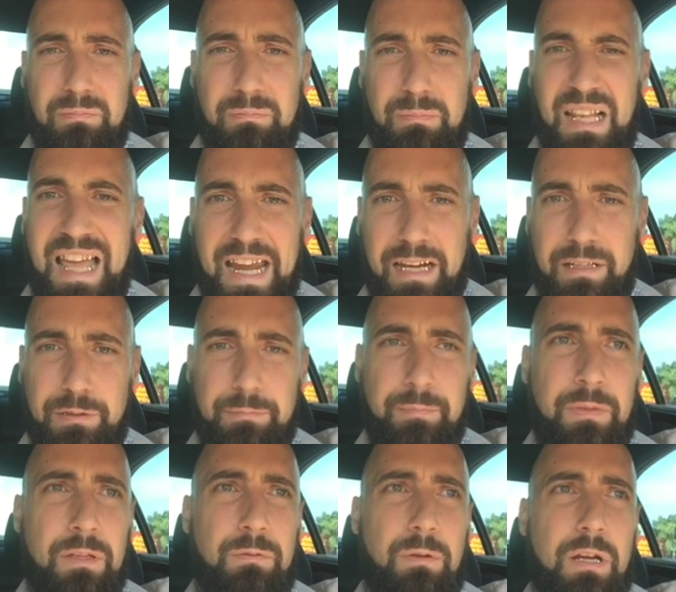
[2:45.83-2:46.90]
black,
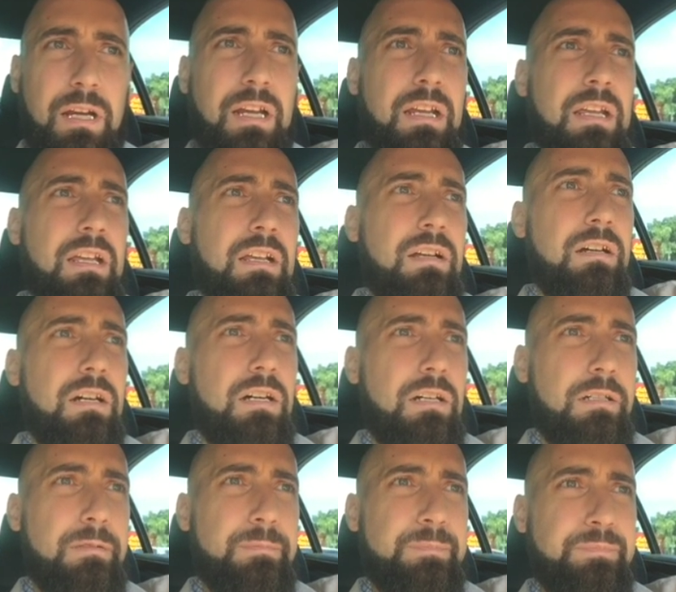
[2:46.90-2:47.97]
right?
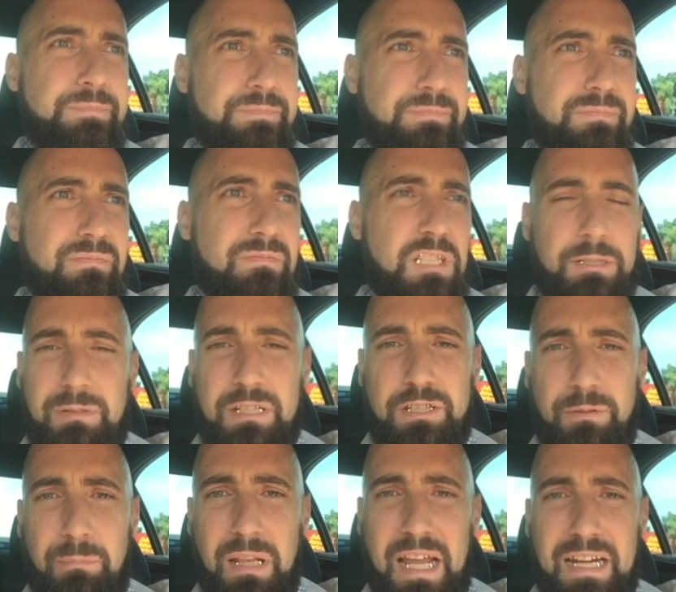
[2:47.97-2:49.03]
Just because
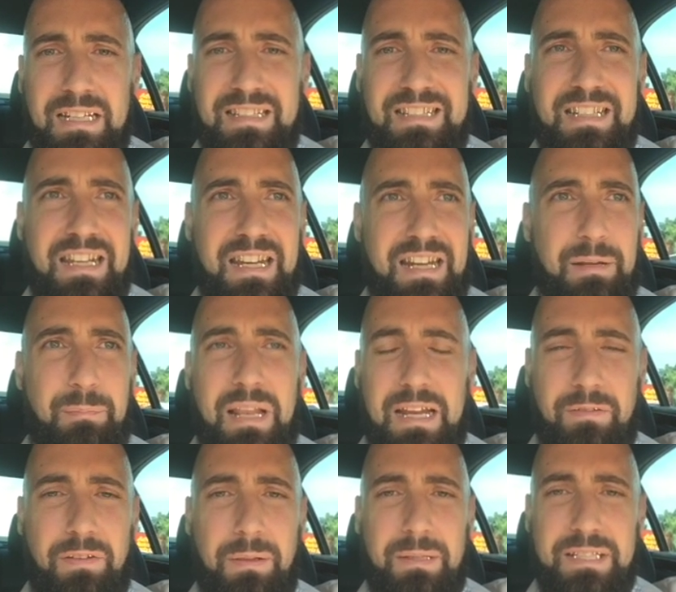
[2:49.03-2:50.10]
you're black and a
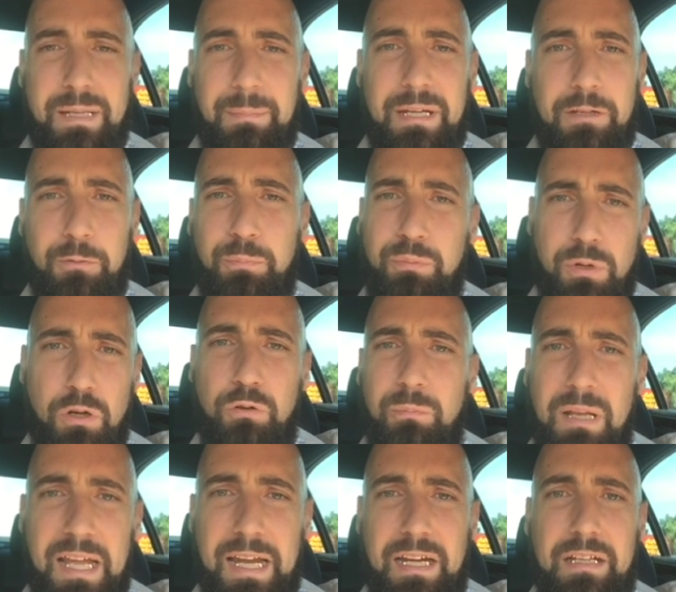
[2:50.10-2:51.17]
black family, does that make you
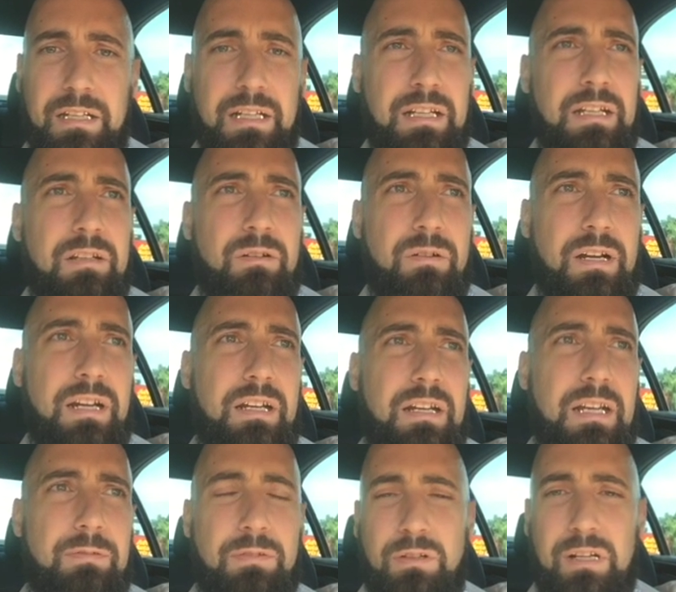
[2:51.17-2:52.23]
pro-black? Right,
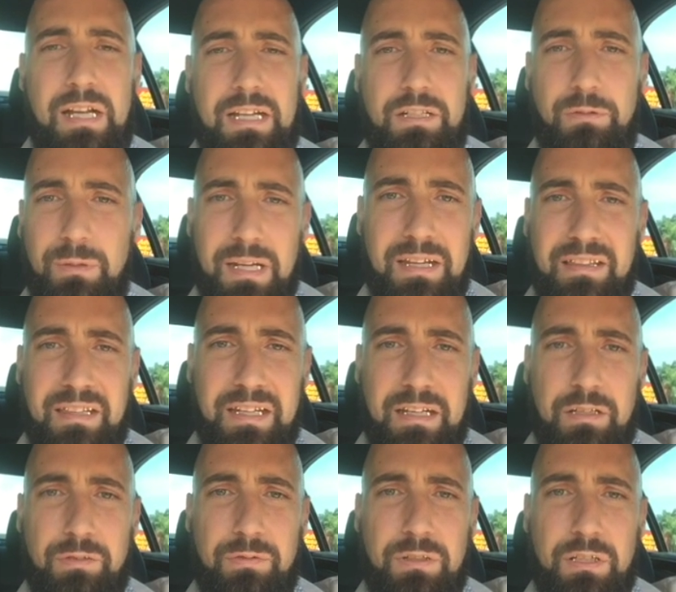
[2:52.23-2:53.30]
if you're not doing anything
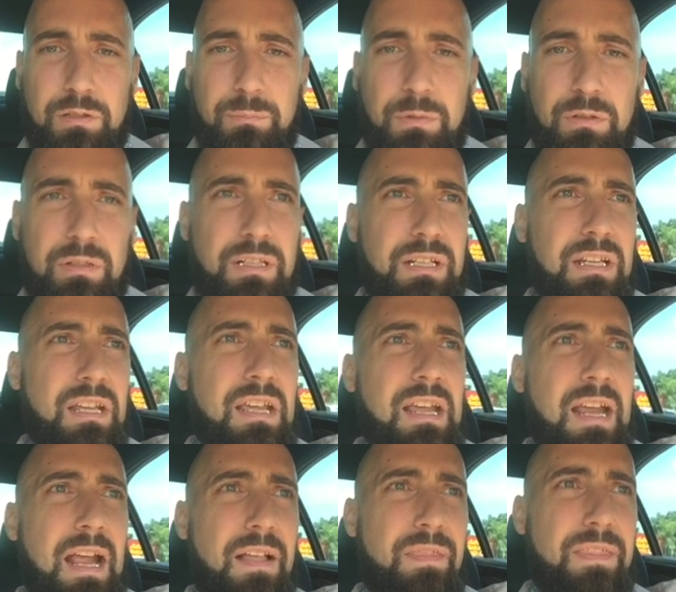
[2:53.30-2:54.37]
else for the community?
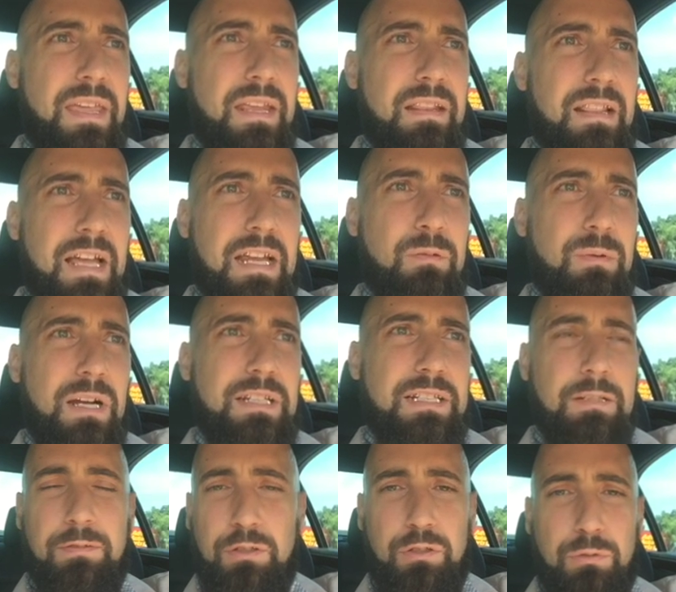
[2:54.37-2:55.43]
And then likewise,
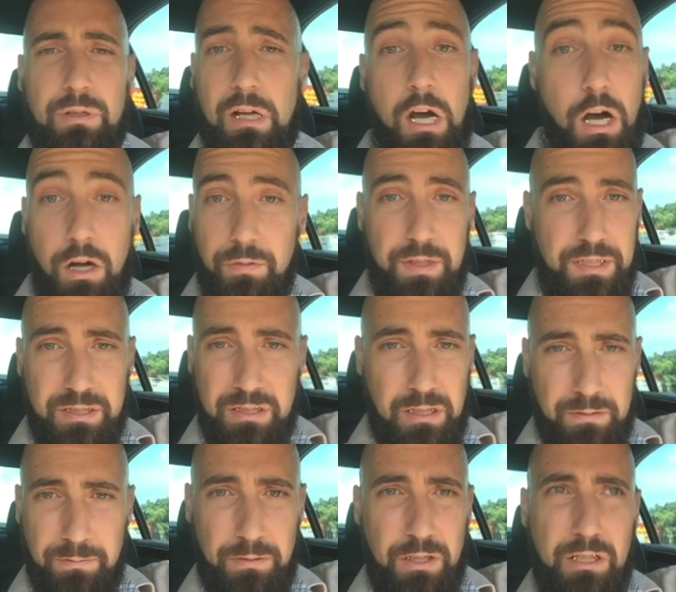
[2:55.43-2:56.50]
if you're doing all this
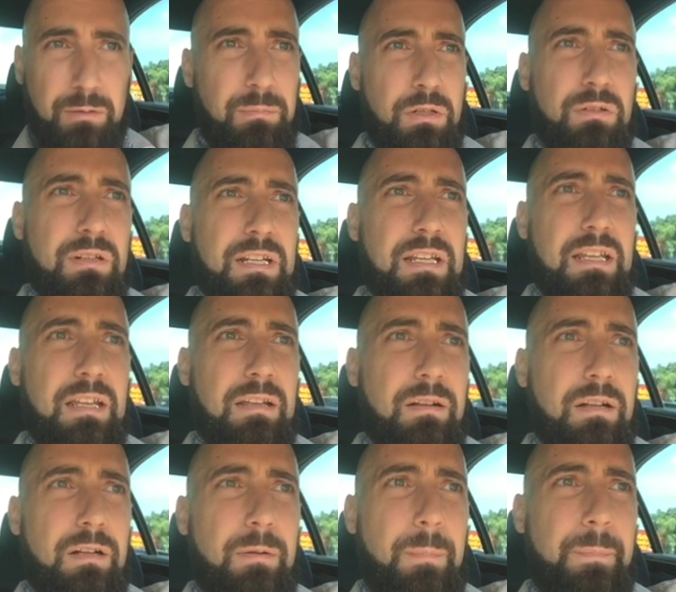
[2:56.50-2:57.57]
stuff for the community,
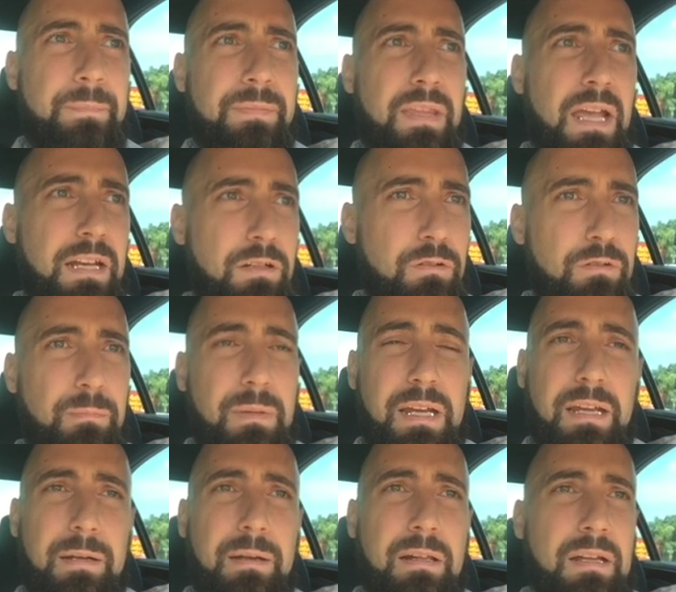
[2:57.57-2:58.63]
I knew a
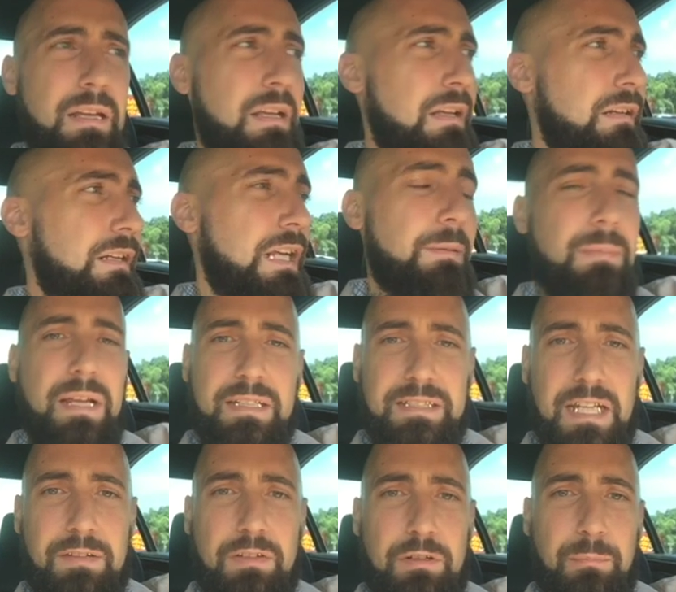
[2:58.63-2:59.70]
man named
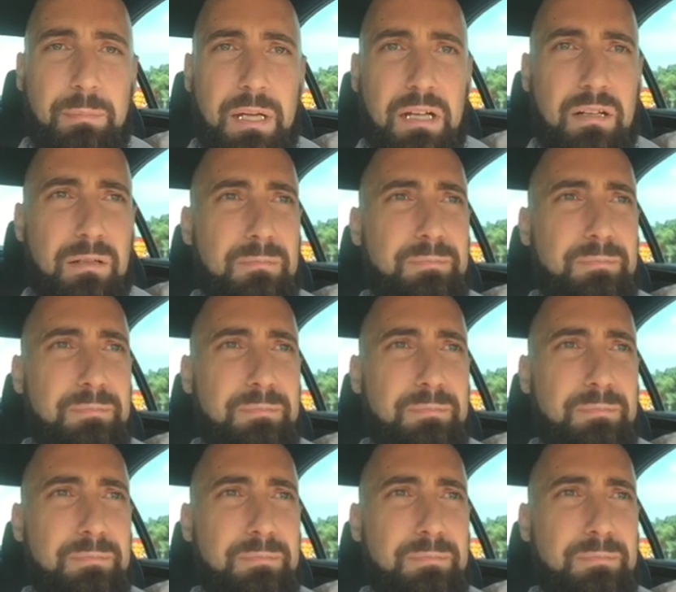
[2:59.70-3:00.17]
Xavier Bell,